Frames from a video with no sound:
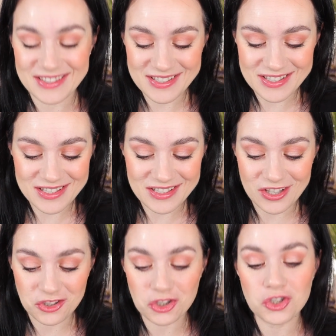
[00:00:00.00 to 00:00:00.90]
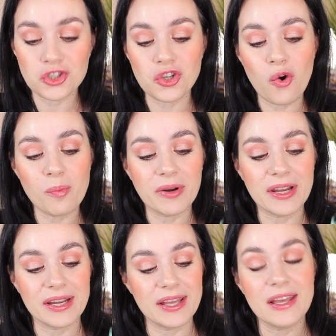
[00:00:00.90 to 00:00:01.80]
this is so
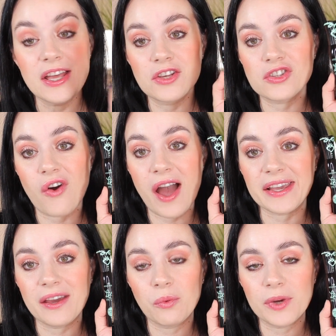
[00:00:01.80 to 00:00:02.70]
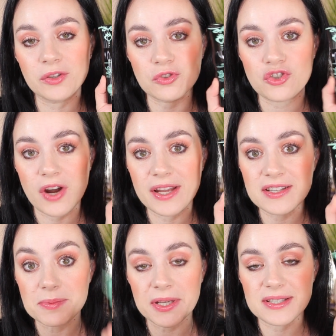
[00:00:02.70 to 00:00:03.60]
pretty, so I can't wait to try
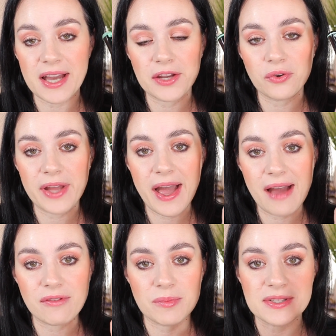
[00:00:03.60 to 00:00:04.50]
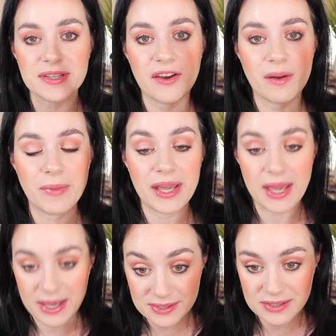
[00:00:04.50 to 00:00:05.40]
this because I don't have a mascara by
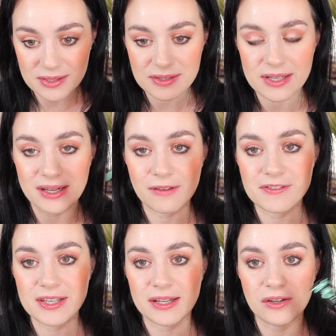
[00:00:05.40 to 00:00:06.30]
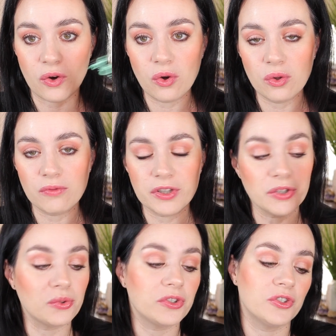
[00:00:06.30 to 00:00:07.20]
Essence, and I've seen it all over
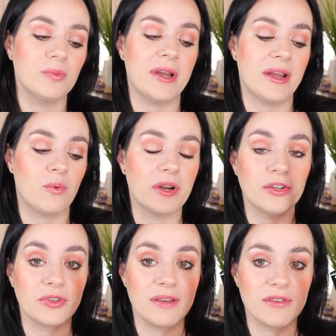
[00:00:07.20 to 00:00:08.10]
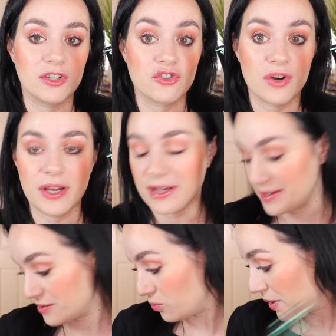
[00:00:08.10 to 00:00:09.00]
YouTube, and I wanted to give it a try
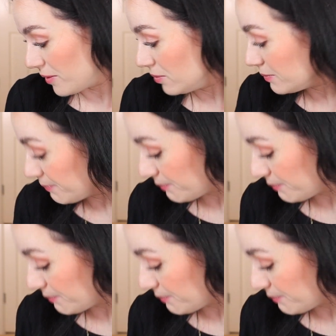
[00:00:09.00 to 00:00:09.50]
as well.